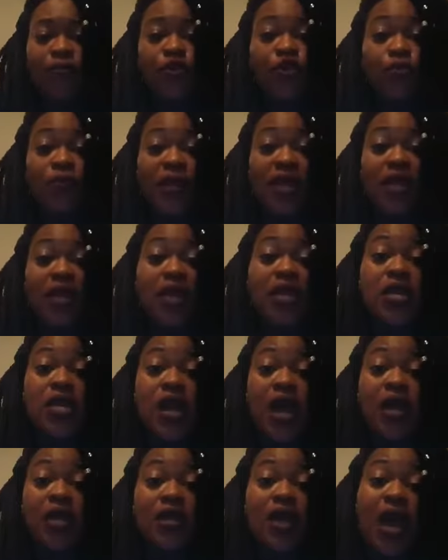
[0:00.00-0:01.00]
you
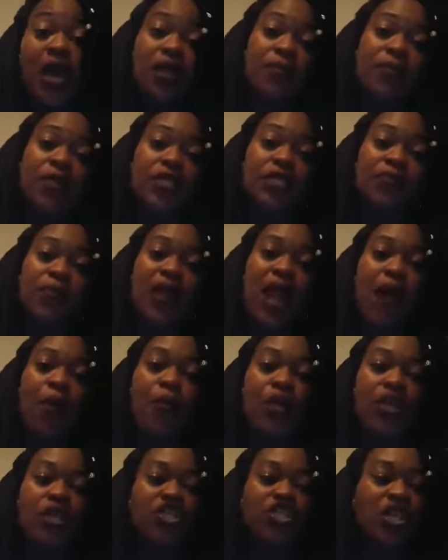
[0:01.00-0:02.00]
being anonymous, but I
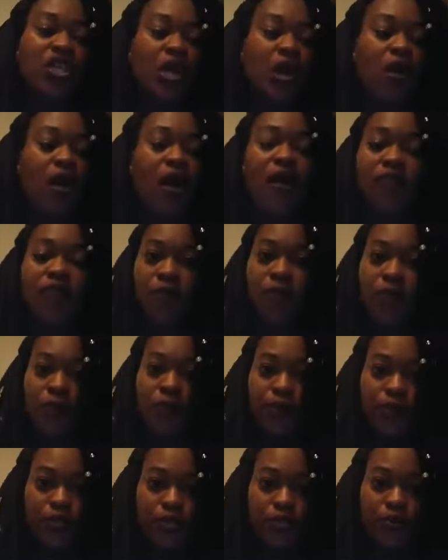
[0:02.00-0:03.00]
want to share other
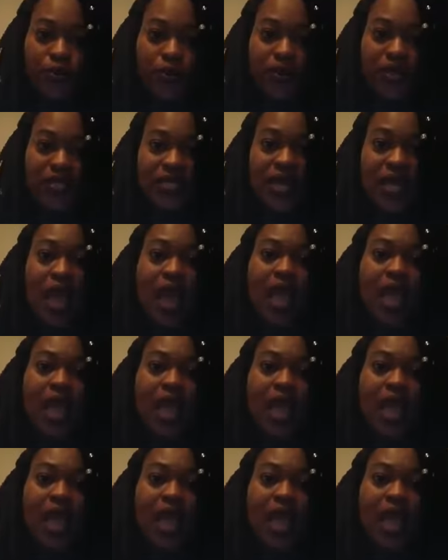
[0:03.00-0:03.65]
people's stories